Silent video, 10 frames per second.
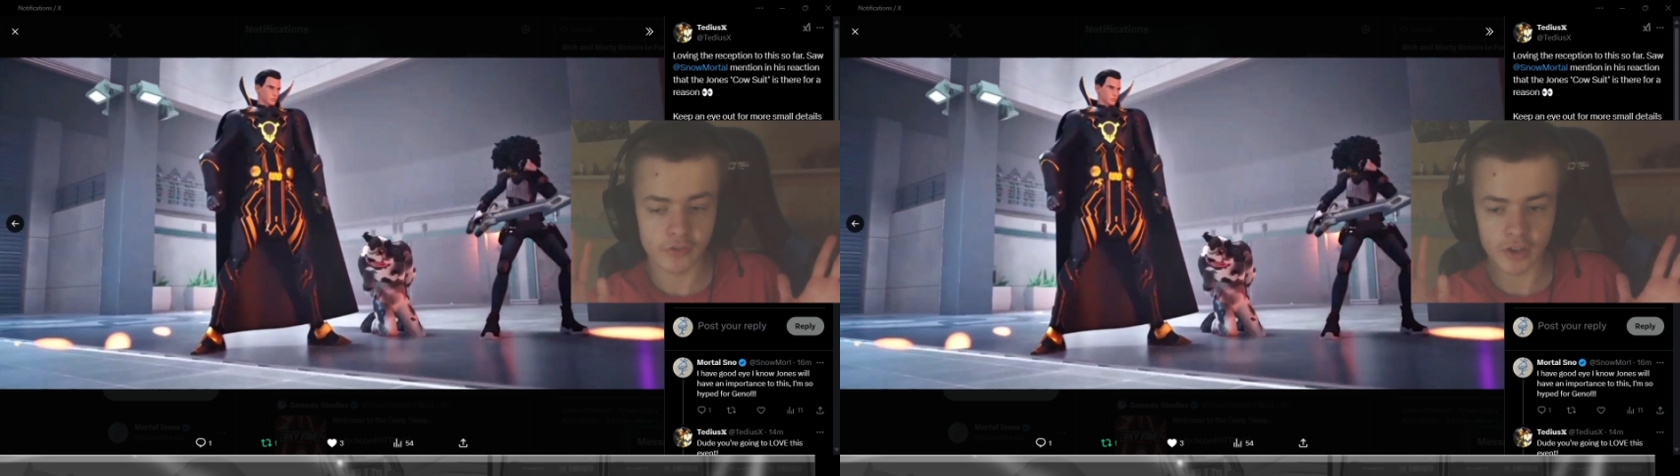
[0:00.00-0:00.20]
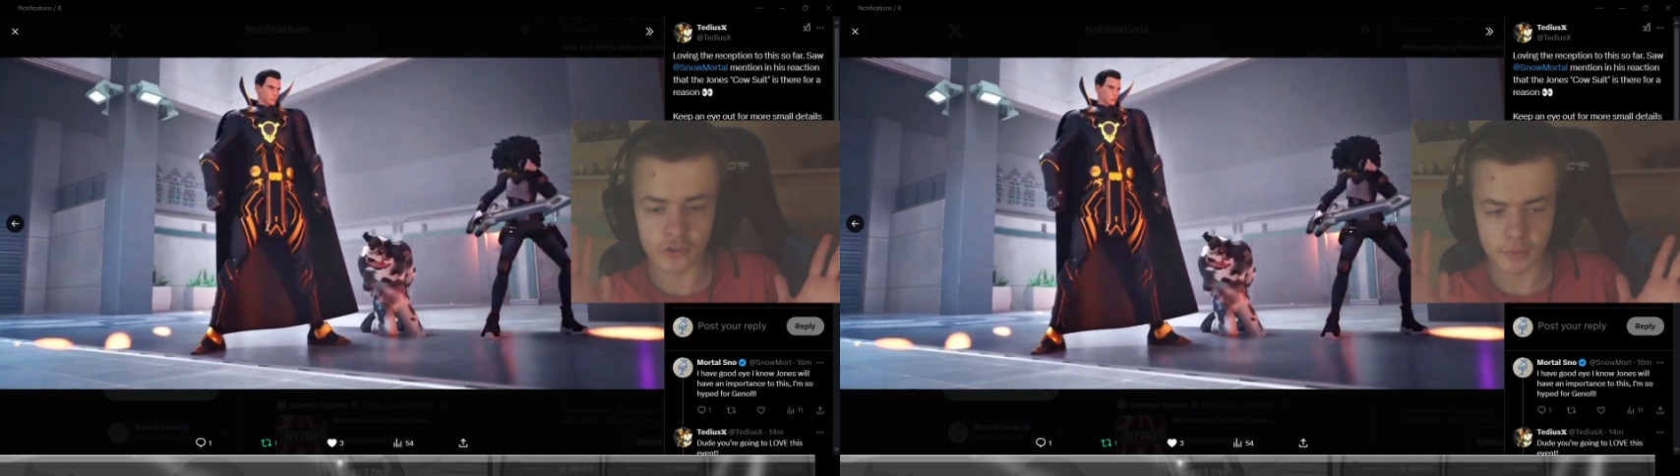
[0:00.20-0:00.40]

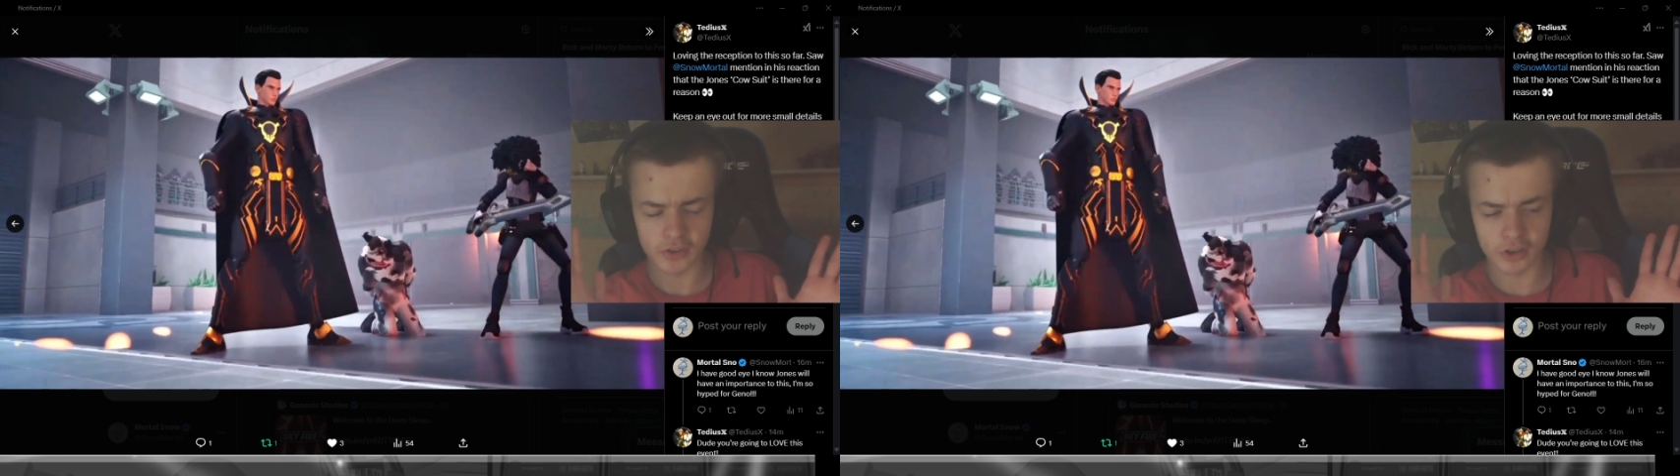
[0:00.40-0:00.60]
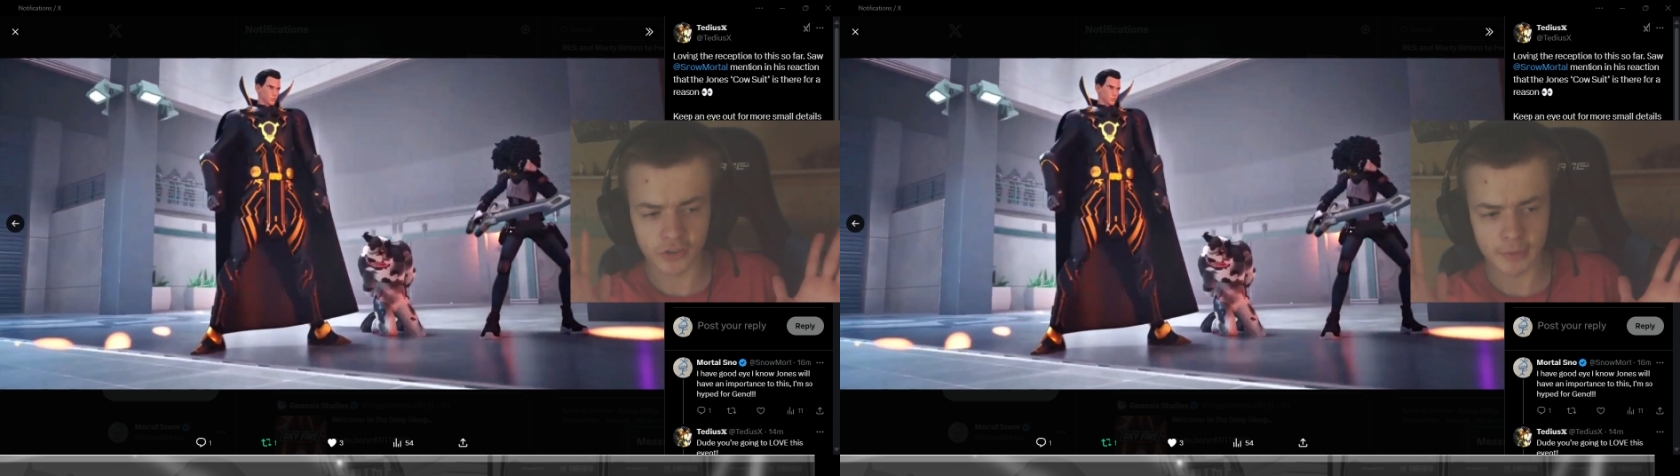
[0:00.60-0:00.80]
event is
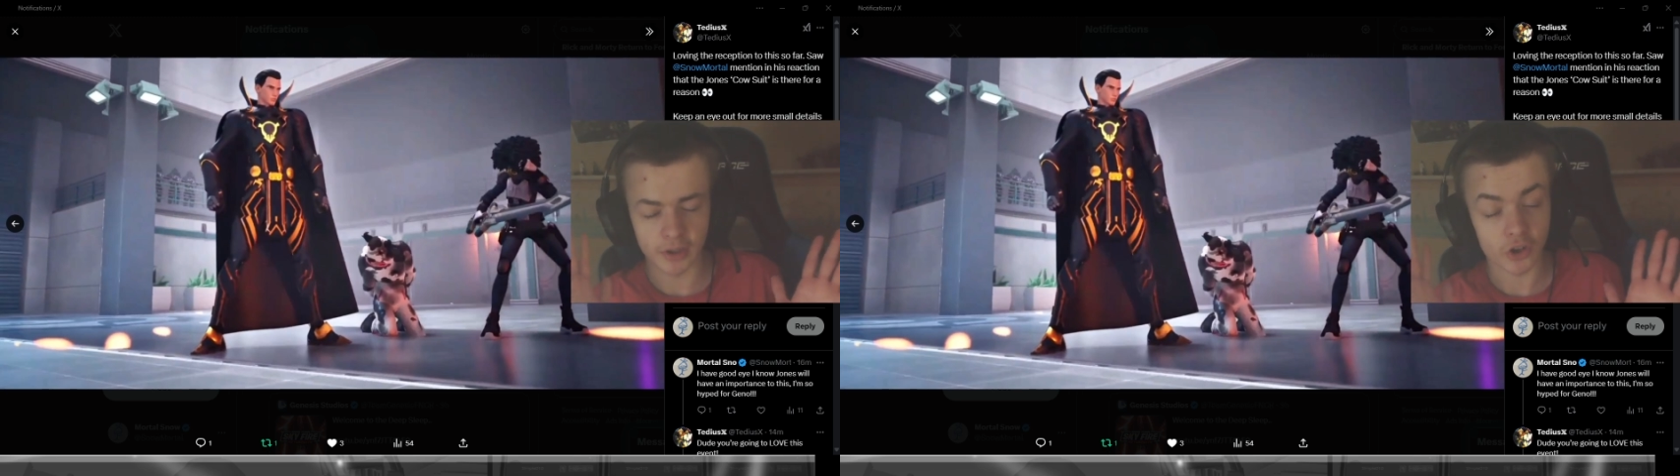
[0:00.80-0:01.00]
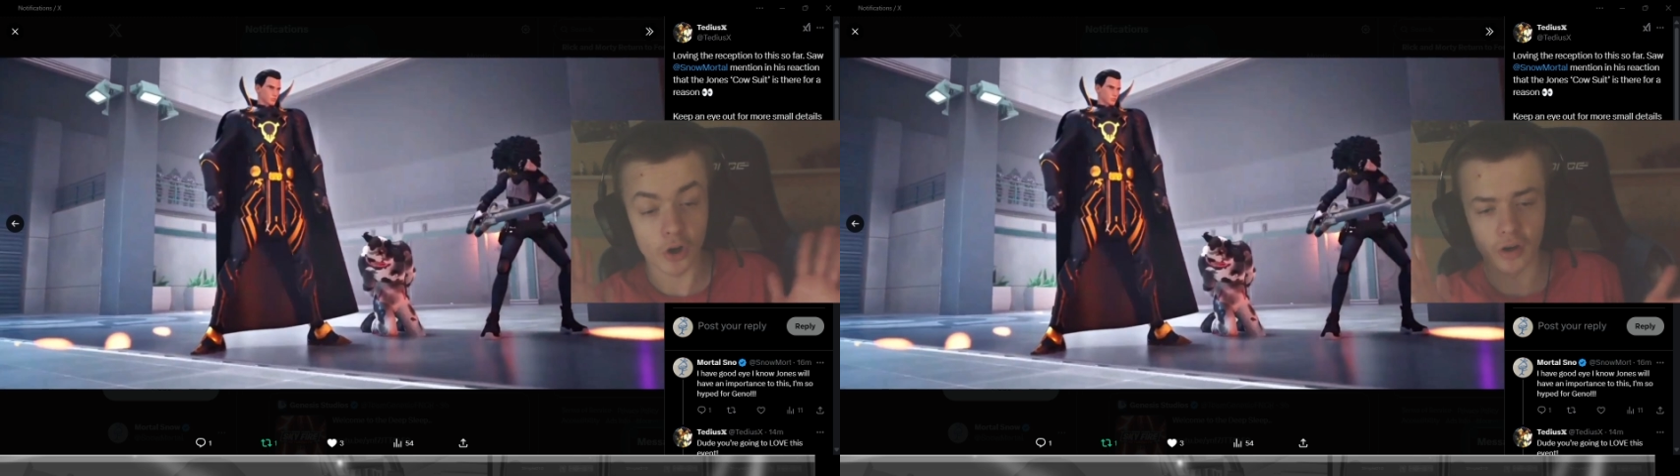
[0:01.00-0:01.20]
basically going to take
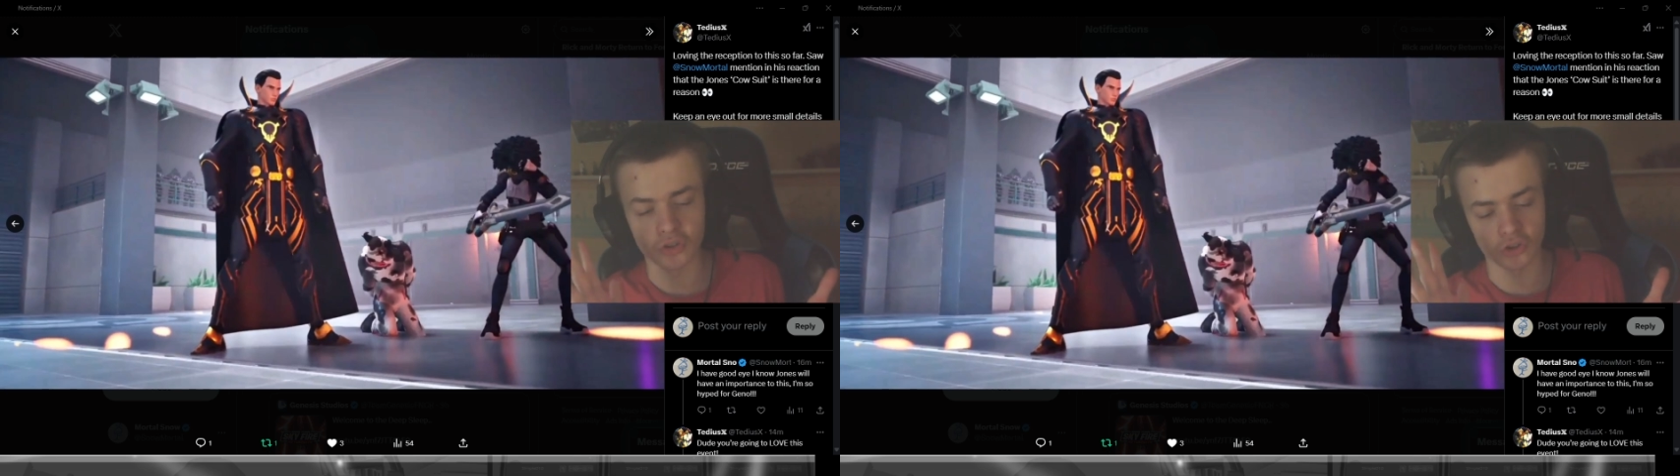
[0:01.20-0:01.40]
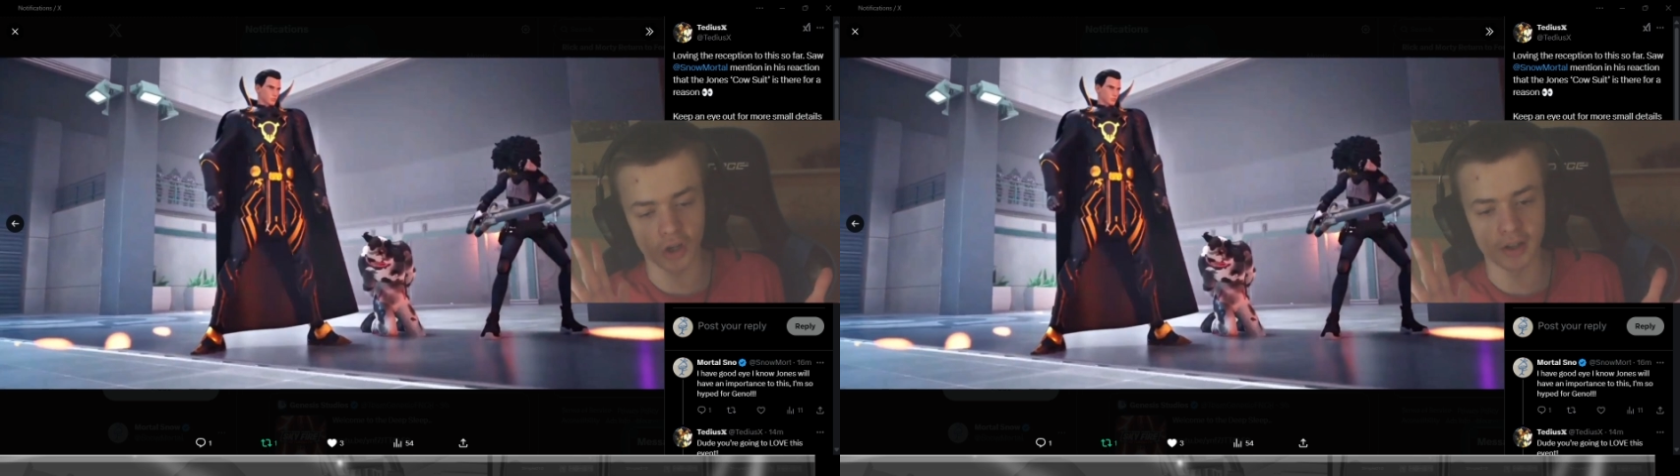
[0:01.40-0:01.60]
place
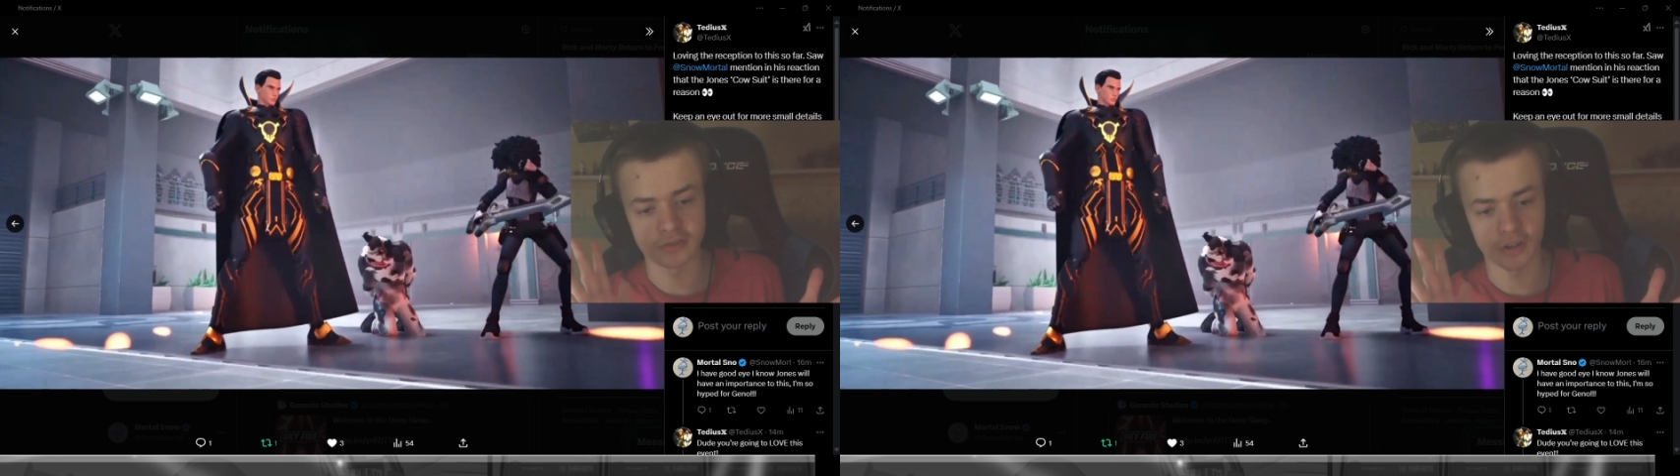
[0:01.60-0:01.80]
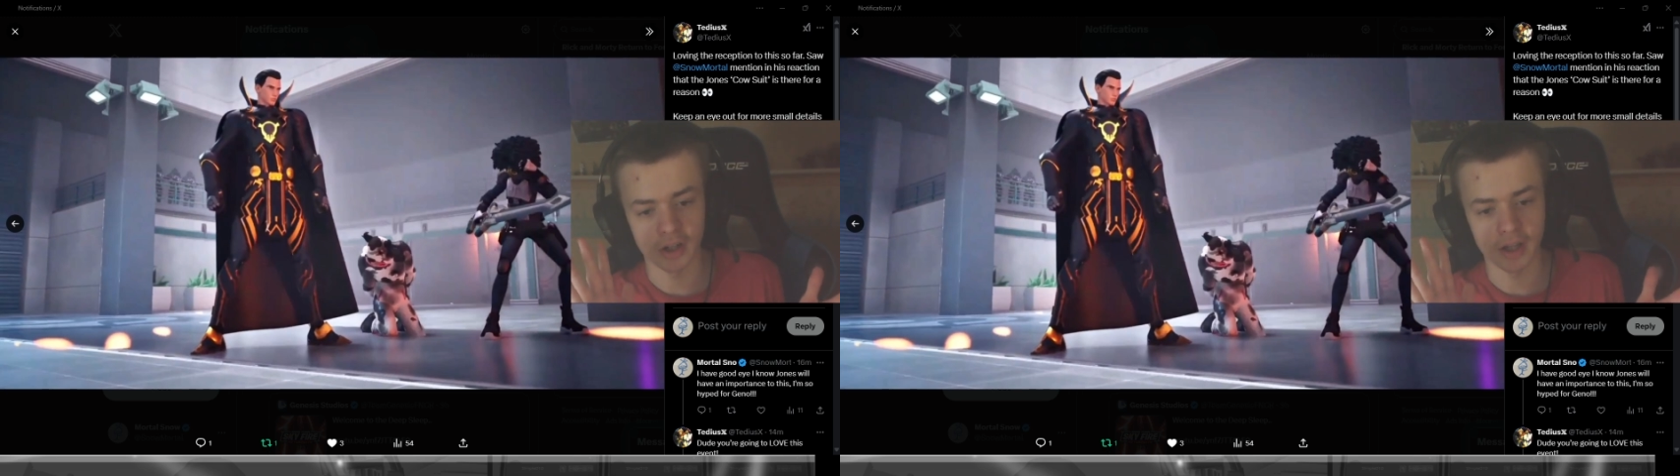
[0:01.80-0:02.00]
after
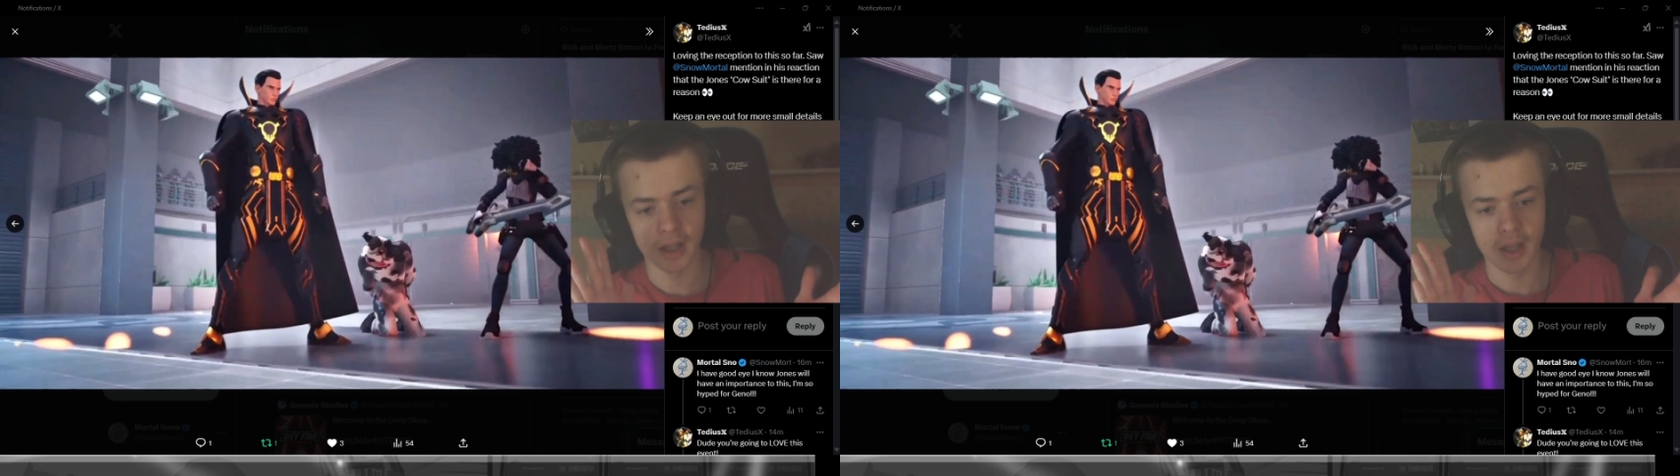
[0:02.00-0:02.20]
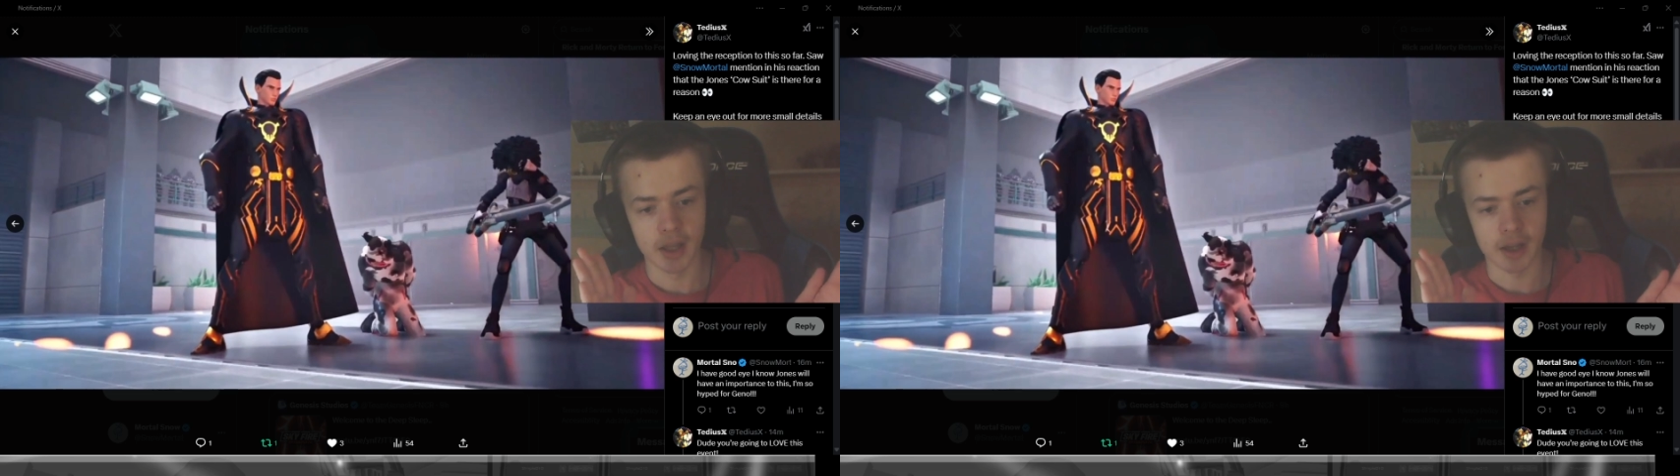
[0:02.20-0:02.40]
Skyfire,